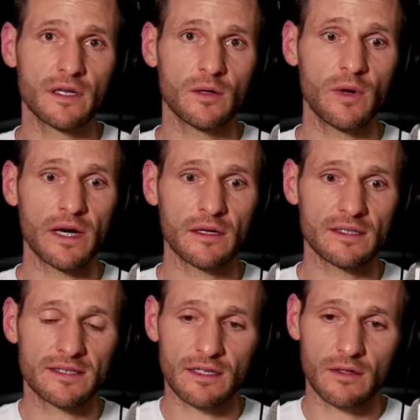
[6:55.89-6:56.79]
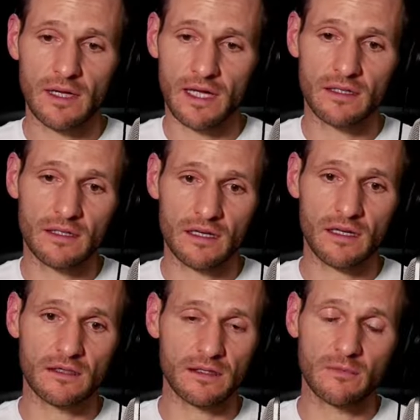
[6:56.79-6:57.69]
where it's like, okay, you're
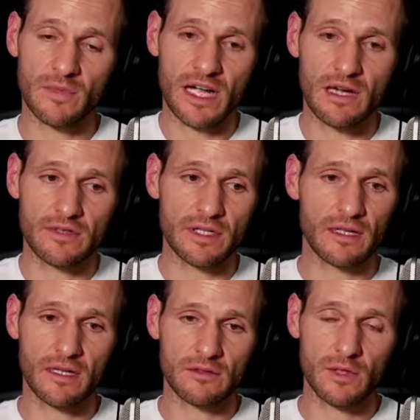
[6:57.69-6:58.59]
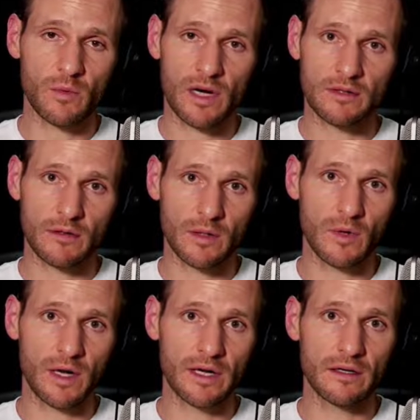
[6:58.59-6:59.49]
MacGyver, you got to cut the red wire, the green
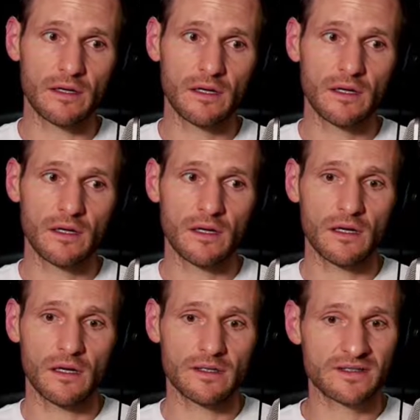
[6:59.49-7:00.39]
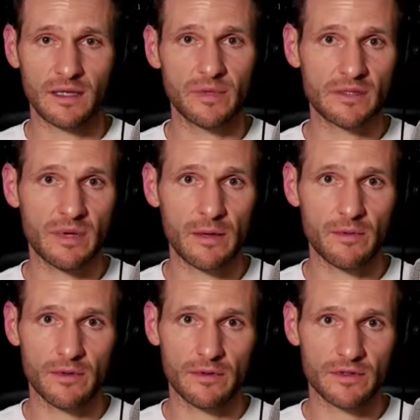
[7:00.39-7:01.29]
wire. It's not a piece of paper.